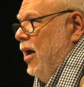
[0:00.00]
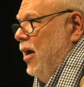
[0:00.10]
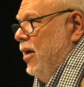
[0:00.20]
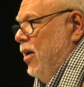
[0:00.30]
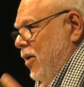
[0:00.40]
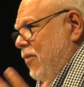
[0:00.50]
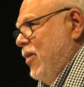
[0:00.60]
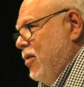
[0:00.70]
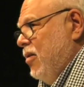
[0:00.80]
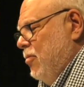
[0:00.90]
uh, you know,
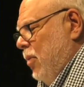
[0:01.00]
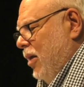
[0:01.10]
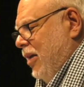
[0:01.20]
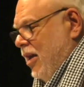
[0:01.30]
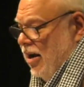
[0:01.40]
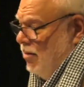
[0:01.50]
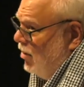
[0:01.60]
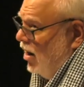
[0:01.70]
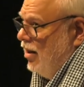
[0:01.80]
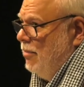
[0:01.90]
even as a small kid,
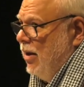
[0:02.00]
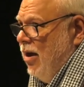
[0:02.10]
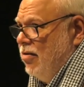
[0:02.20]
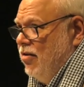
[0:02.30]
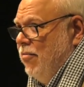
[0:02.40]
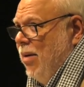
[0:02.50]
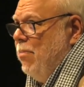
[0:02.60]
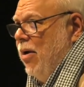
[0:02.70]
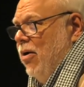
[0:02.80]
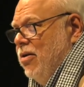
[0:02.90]
and partly because of my
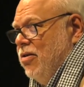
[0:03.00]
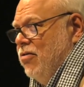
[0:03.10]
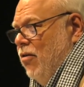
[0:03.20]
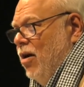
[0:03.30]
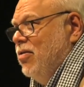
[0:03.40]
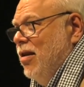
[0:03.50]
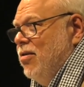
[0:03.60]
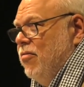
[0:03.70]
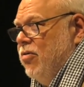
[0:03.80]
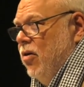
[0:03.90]
parents' strong
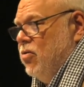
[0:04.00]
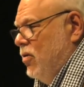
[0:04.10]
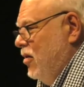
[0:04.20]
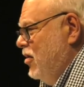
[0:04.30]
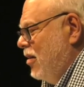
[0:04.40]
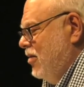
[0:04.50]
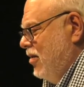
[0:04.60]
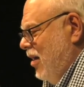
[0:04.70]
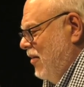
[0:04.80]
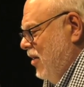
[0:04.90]
sense of social
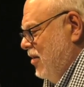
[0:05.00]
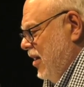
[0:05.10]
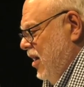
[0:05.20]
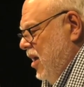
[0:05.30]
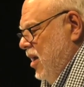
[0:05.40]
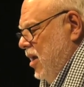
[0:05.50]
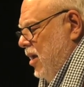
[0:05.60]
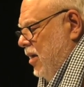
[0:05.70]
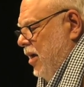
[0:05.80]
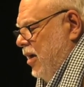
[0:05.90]
justice, obviously,
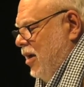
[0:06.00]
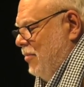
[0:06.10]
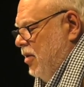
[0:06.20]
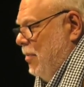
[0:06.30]
income